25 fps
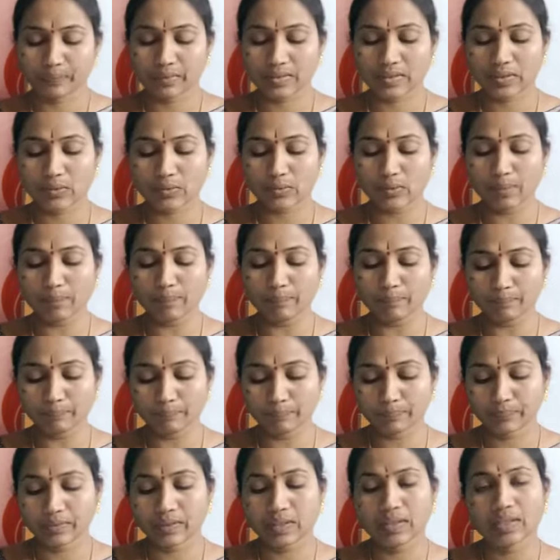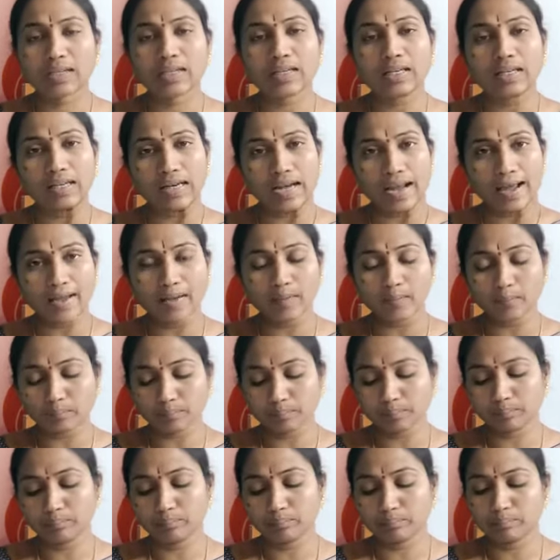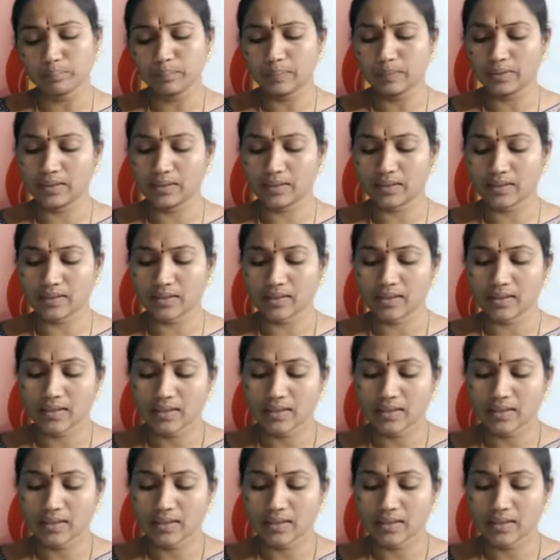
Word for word: swim, climb, perch.